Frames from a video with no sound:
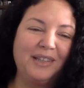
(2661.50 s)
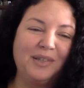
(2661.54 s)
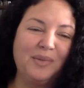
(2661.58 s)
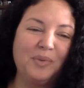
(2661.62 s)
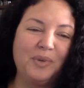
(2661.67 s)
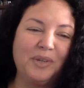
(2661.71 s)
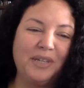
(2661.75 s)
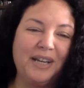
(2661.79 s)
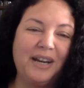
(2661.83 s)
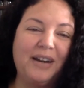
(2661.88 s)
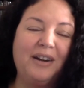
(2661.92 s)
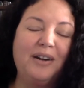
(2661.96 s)

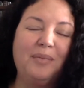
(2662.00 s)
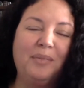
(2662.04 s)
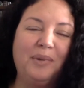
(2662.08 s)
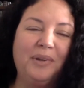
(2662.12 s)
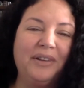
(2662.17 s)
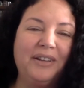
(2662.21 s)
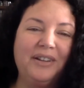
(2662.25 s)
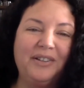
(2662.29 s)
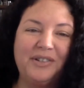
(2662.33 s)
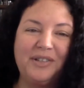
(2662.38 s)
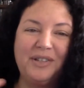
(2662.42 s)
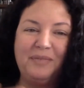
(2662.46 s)
were
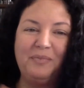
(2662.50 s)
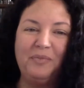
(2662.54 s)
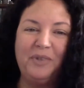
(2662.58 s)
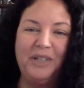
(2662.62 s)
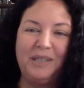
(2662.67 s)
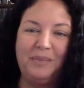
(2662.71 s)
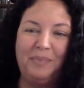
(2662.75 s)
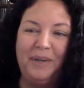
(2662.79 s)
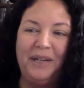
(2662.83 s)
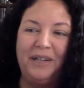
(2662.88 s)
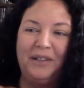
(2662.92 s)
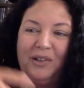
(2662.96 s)
terrible.
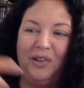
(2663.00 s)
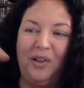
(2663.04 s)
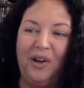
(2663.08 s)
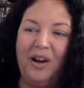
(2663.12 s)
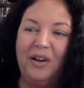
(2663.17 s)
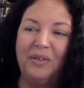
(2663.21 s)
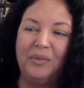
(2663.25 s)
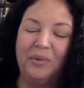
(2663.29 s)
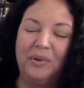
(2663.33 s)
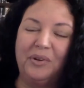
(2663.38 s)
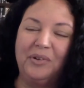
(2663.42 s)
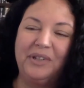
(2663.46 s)
It's been a
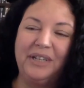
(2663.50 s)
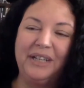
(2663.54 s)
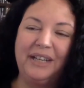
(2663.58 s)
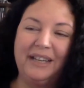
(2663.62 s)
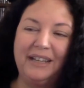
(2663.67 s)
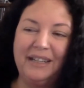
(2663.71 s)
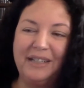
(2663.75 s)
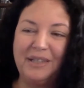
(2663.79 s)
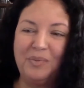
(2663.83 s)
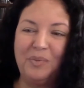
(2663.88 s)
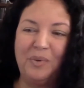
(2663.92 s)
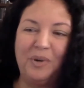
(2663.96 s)
long road to
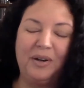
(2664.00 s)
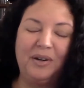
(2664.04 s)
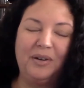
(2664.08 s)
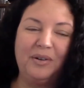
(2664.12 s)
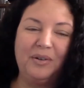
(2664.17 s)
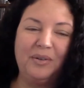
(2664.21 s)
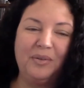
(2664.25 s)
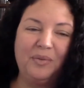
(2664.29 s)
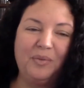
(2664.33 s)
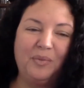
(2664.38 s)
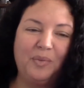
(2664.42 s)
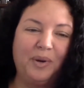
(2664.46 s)
get us
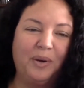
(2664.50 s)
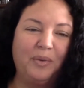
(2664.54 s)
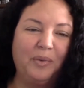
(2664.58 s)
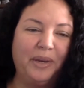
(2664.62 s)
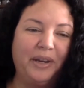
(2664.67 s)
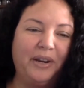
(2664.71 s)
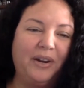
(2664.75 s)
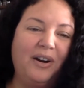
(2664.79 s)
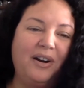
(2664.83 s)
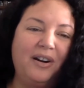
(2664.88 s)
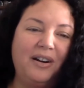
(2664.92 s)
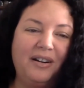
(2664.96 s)
where
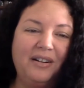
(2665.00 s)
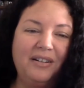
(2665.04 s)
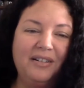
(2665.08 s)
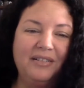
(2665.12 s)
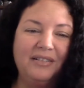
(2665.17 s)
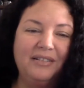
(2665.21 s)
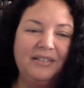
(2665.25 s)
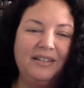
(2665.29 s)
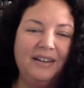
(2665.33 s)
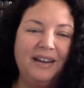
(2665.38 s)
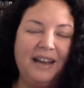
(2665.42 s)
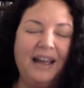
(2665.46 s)
we are
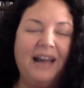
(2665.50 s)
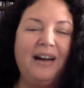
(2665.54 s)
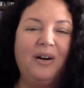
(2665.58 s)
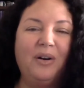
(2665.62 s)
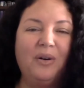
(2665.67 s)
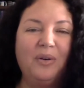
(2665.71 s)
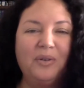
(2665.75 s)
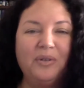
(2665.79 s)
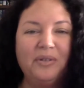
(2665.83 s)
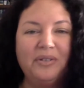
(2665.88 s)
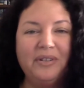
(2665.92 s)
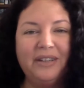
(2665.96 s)

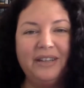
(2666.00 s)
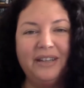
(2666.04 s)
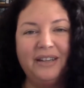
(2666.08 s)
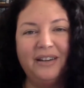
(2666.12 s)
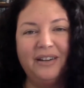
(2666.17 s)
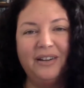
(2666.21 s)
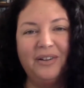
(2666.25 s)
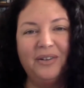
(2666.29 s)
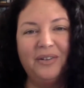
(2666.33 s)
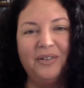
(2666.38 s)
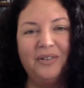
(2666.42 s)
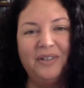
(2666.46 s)
now,
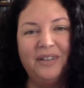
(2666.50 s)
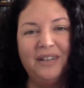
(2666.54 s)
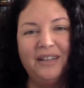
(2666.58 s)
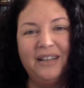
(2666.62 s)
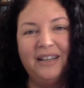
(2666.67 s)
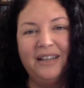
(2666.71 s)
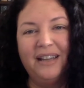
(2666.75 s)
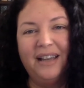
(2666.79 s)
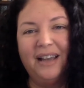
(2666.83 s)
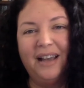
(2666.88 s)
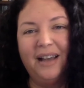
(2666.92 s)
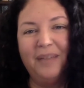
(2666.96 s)

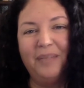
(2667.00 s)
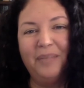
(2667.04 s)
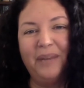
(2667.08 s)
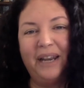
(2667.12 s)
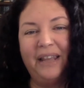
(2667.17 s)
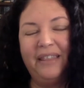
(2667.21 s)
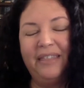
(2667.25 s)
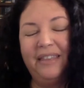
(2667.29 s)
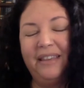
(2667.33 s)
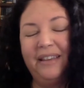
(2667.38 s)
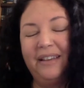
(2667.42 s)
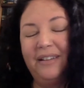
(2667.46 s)
but
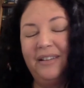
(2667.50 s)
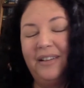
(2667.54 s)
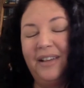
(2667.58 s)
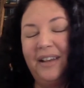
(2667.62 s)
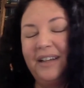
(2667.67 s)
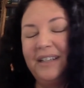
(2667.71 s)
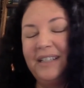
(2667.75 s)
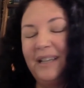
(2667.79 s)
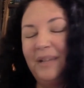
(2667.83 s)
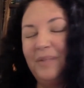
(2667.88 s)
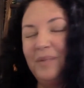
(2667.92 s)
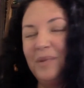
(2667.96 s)
I think a lot
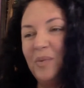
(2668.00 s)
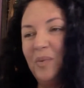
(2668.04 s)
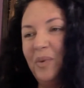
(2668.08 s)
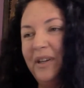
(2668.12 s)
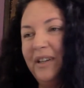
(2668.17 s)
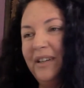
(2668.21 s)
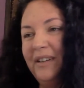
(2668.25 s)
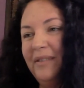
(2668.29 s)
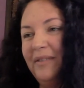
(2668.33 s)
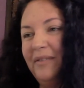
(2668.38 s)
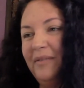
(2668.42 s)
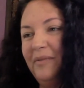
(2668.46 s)
of times
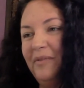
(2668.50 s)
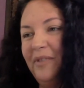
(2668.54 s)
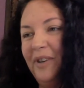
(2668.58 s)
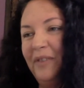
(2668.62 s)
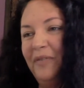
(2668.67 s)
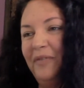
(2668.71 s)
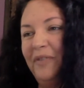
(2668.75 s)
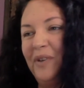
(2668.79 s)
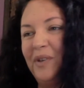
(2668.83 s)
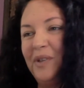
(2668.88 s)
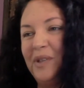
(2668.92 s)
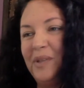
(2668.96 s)

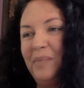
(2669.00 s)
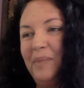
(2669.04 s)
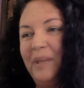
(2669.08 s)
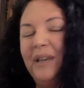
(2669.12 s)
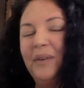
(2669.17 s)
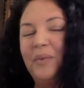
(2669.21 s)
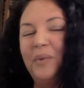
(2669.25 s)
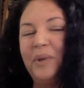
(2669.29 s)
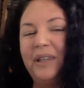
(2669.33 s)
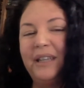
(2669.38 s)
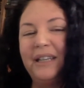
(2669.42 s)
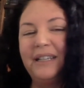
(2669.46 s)
what folks
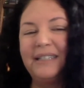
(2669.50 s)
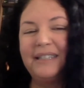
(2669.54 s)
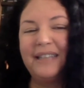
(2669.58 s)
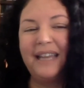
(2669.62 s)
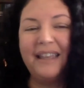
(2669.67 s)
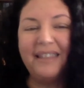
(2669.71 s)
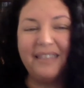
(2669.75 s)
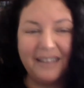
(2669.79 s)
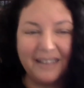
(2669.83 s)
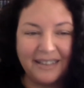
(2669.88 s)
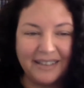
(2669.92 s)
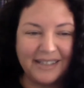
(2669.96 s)
mean when they
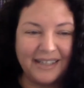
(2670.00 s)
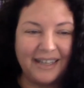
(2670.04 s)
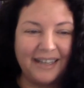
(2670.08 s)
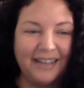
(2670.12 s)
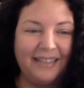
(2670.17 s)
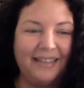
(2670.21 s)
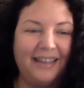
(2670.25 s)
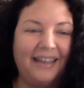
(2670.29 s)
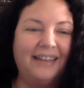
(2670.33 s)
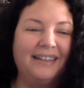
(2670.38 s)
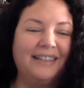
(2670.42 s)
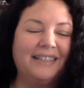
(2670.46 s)
say things like
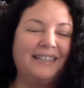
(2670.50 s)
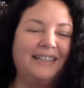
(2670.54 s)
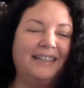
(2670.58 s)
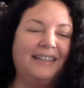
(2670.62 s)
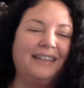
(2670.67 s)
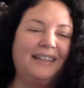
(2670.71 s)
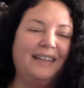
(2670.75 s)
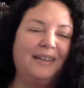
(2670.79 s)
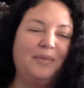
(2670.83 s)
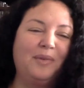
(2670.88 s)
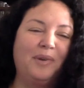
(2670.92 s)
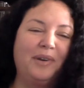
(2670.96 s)
that is
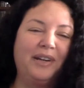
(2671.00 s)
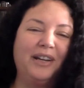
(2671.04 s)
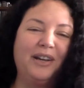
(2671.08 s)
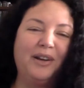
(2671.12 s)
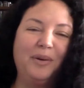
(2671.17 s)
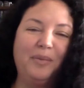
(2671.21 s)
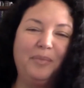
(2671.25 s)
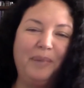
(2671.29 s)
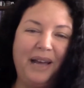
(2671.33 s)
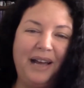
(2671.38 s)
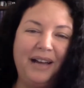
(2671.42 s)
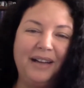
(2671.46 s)
that they want to
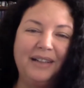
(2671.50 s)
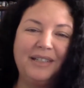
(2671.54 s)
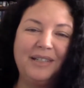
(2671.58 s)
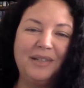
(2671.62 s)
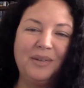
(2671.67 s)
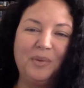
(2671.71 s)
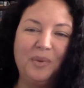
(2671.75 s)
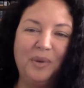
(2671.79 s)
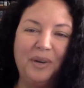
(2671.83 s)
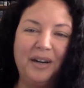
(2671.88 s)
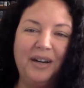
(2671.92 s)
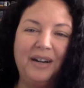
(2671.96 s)
go back
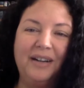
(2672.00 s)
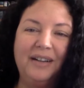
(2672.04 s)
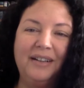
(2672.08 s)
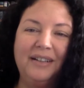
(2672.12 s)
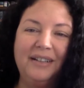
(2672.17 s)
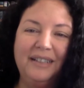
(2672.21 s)
to where,